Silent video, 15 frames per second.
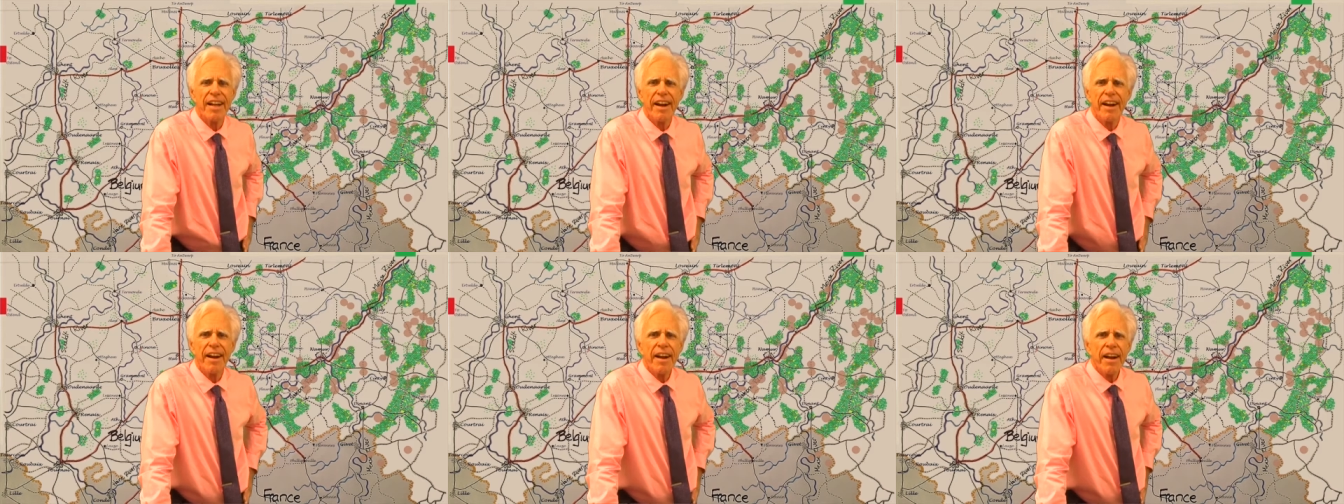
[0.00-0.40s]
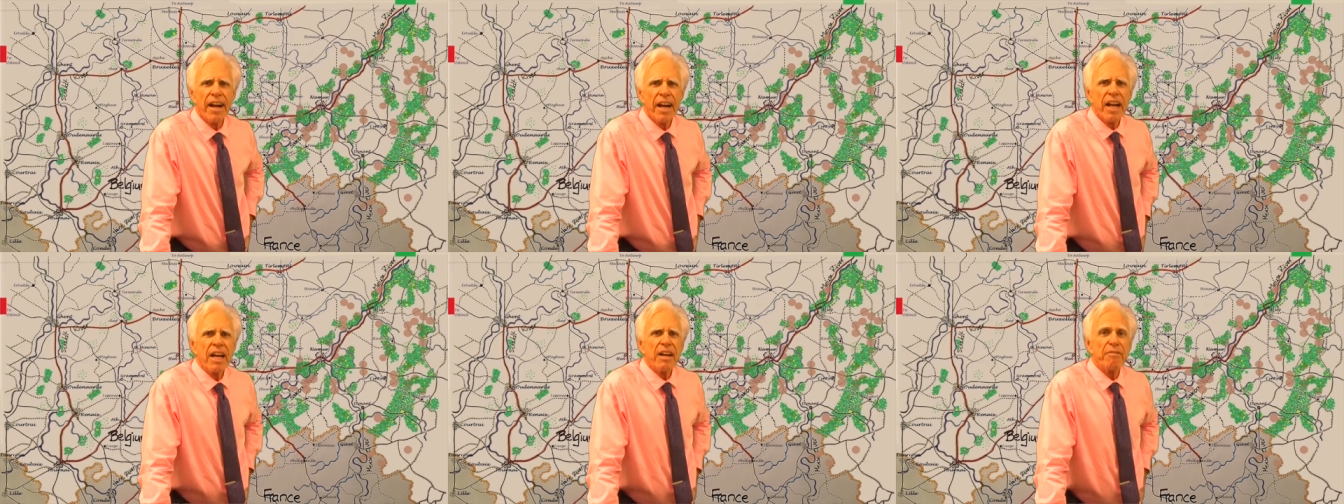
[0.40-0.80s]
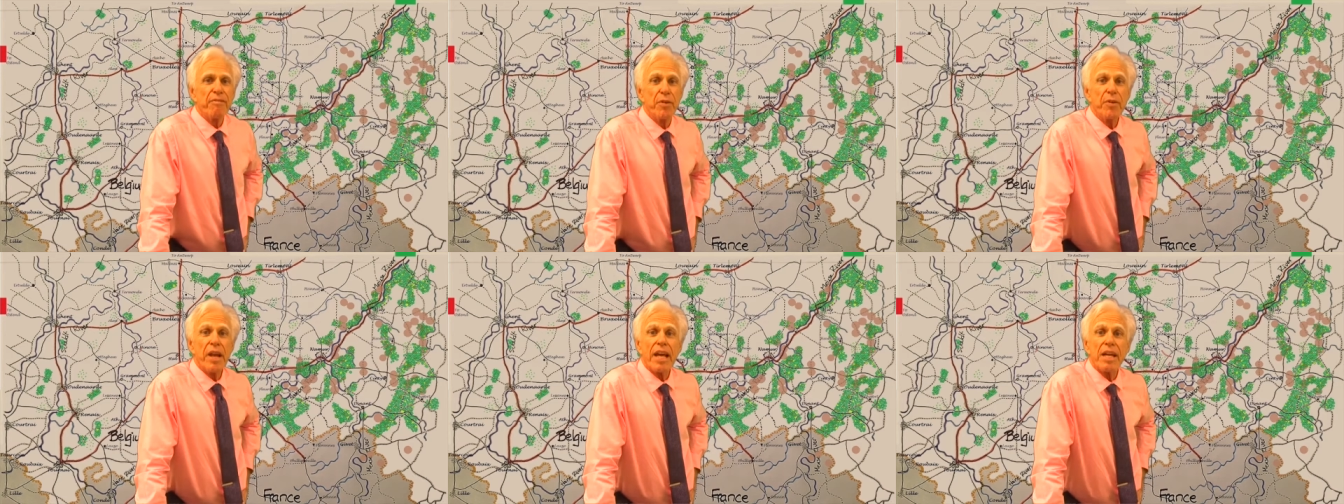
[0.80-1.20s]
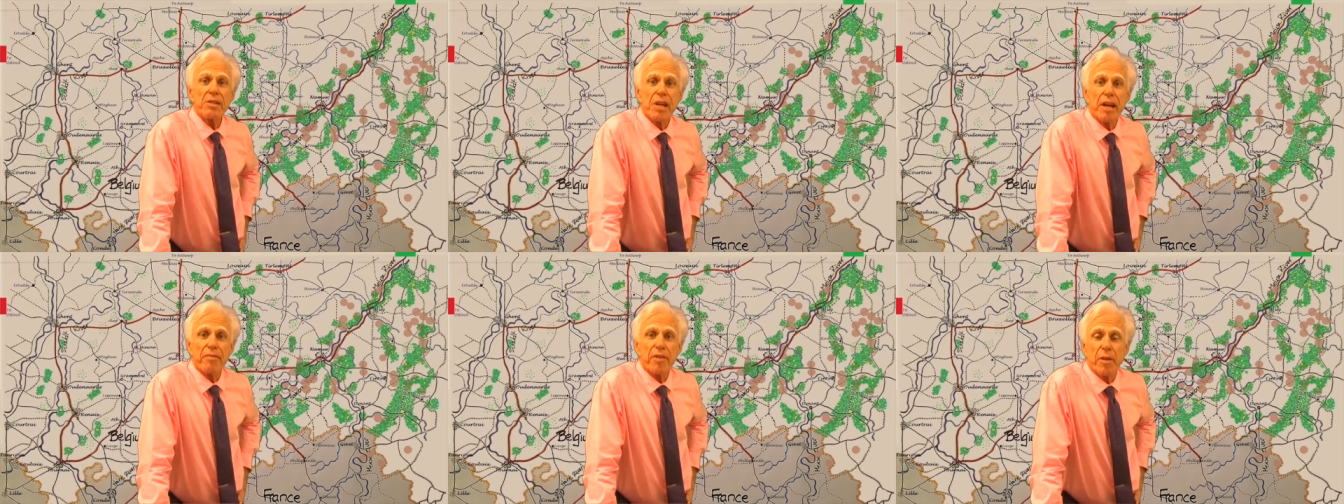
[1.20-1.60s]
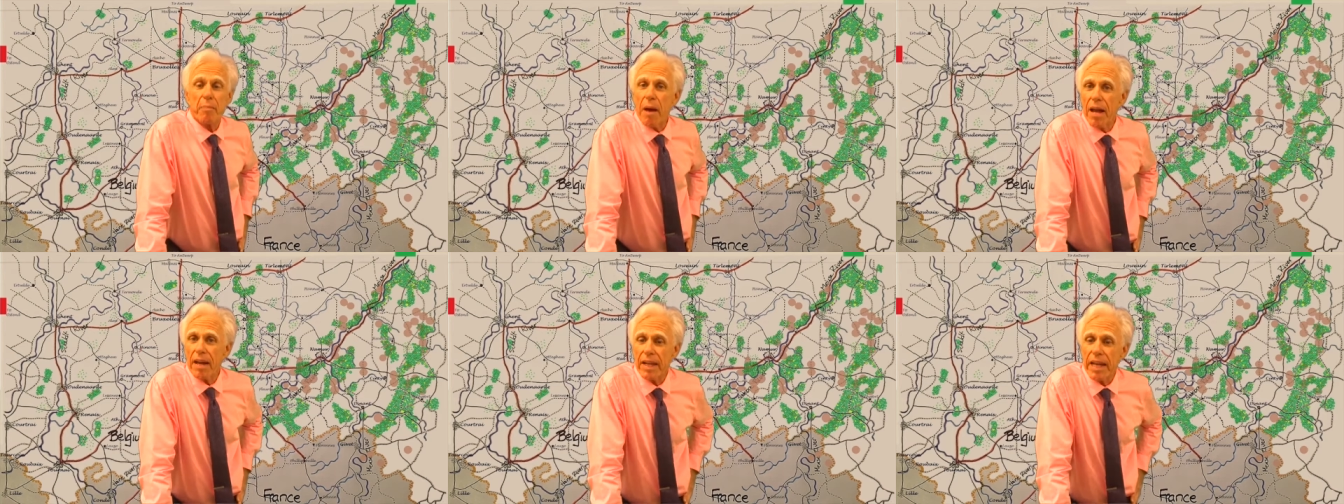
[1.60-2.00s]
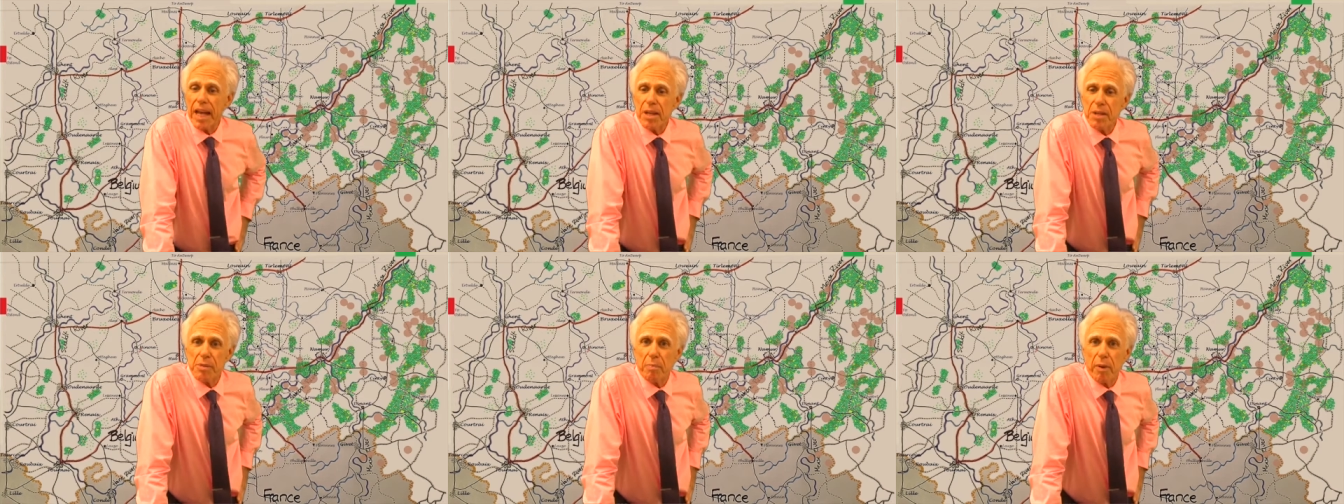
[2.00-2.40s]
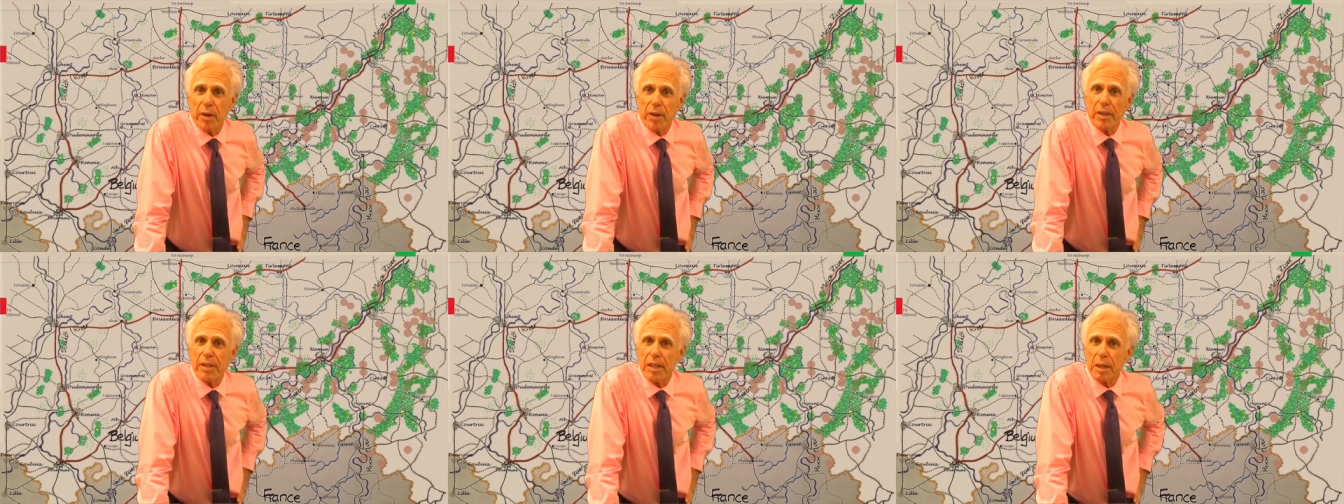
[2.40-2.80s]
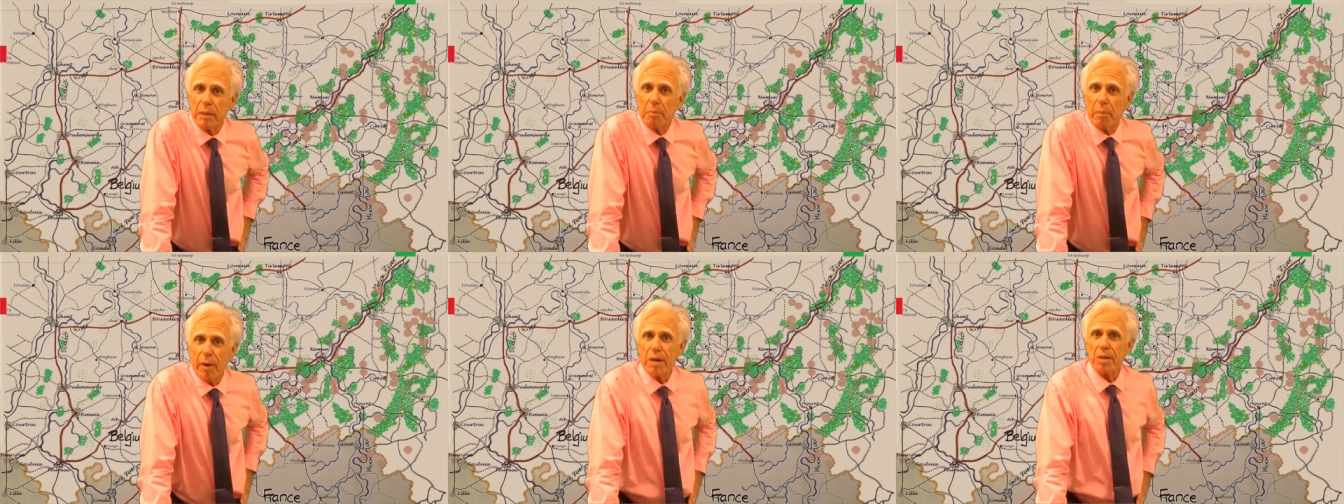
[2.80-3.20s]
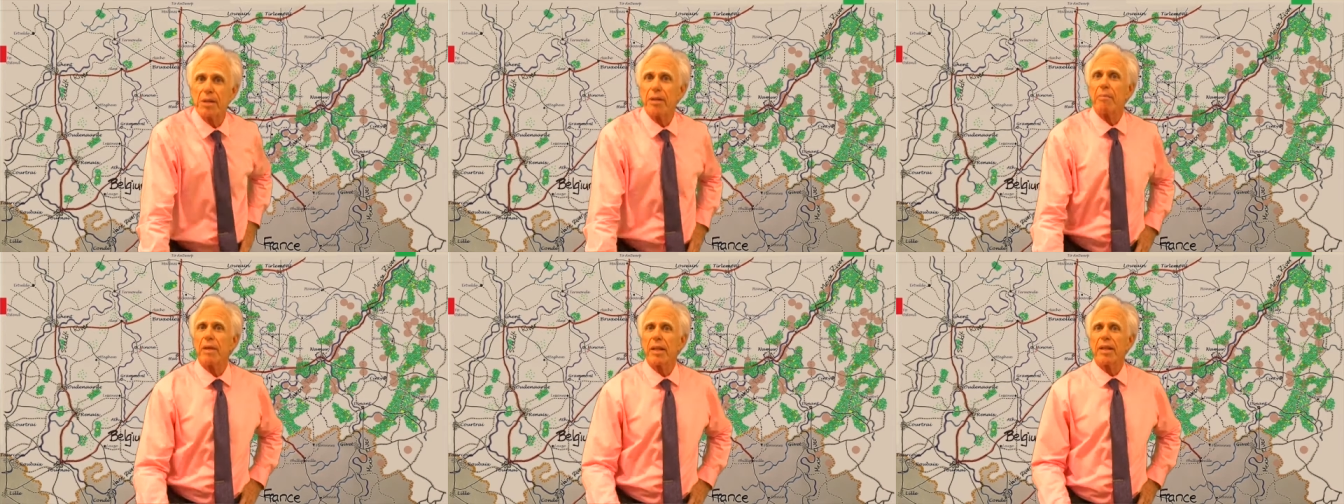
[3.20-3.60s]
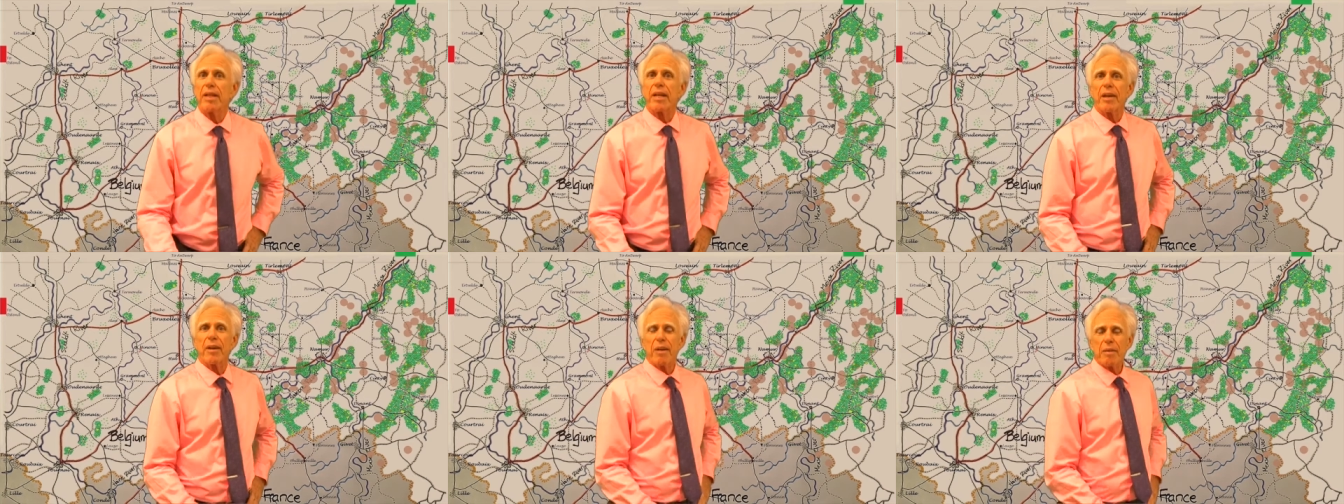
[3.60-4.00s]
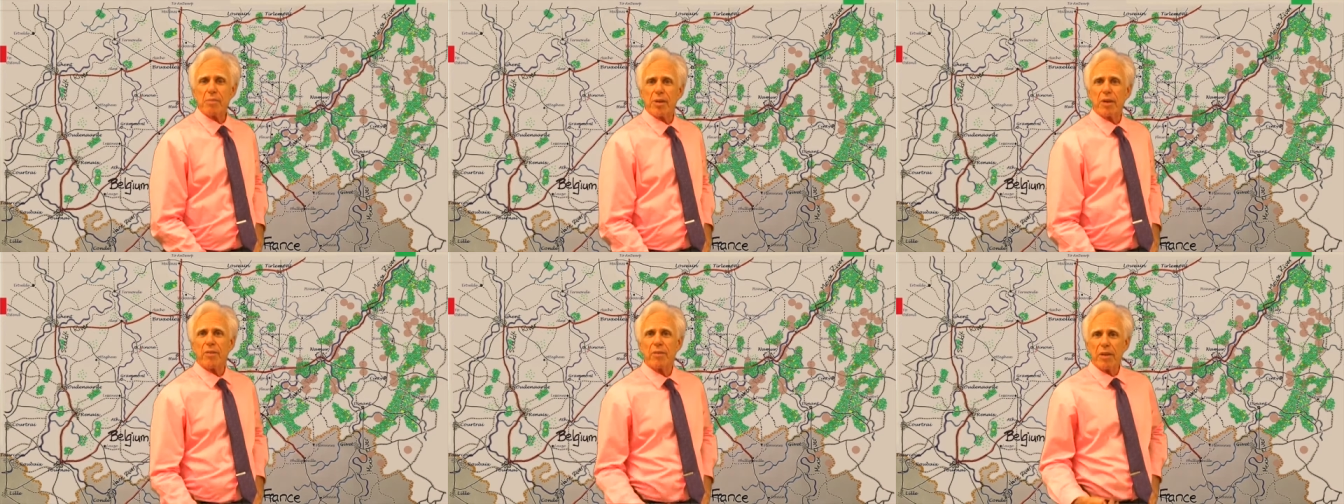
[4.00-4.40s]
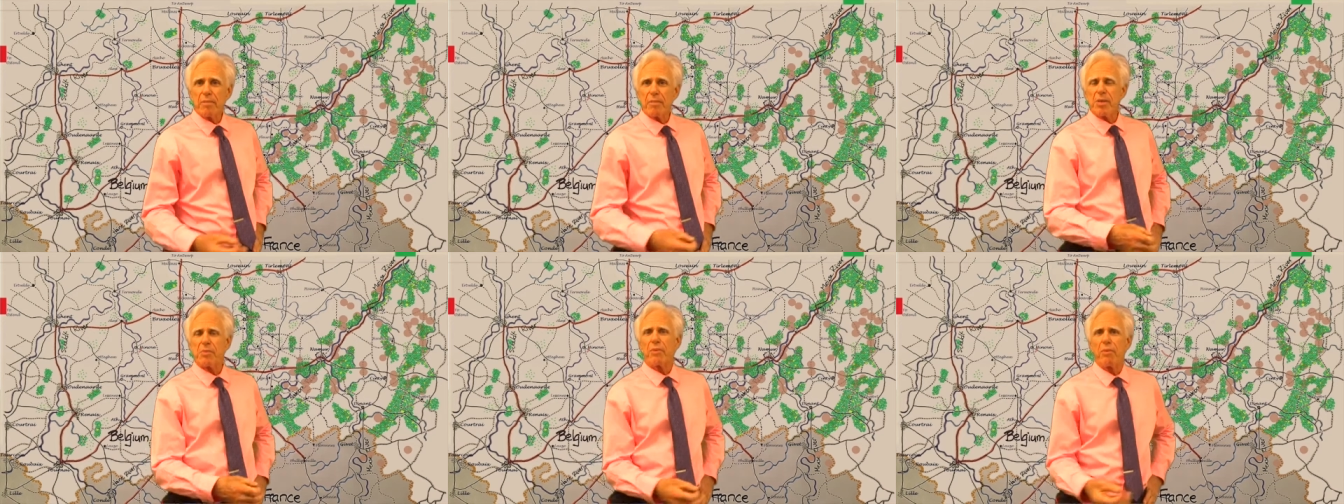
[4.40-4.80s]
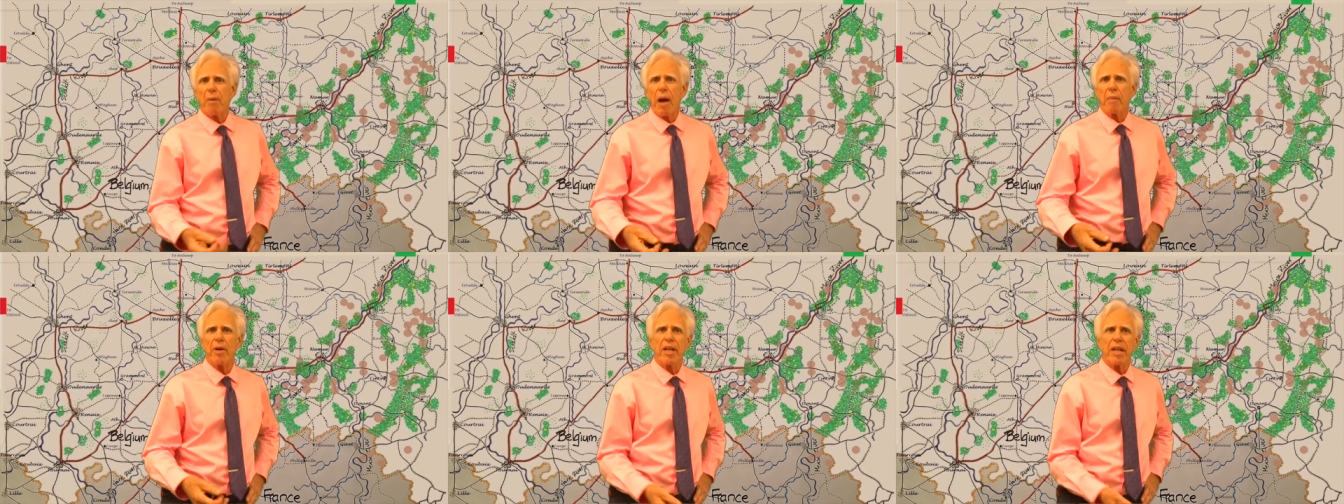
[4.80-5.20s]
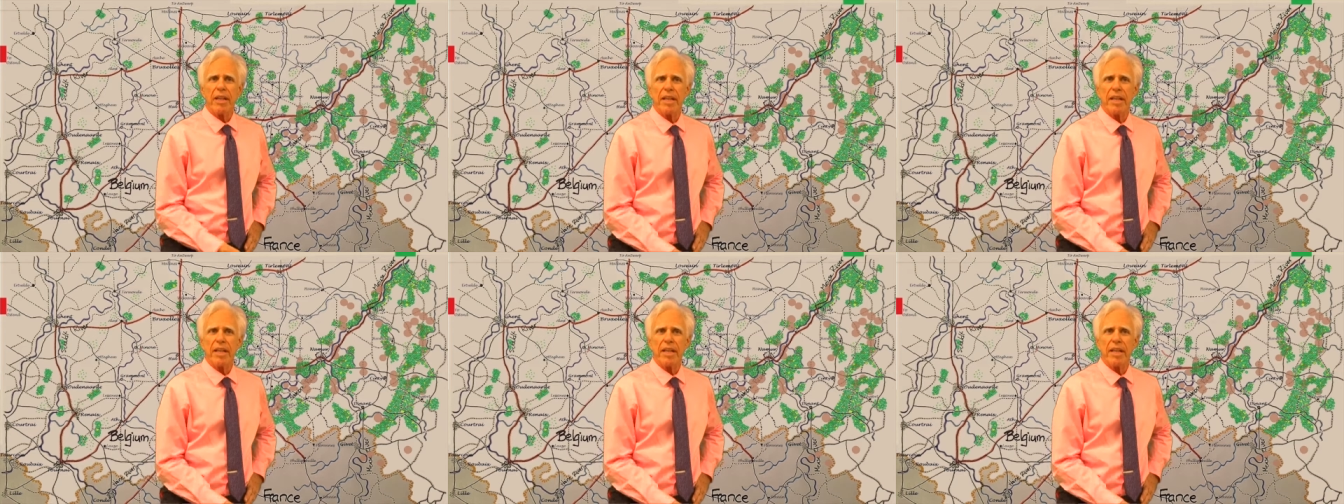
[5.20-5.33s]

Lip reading: A few days after the Battle of Gettysburg, the Prussian military observer that was with Robert E.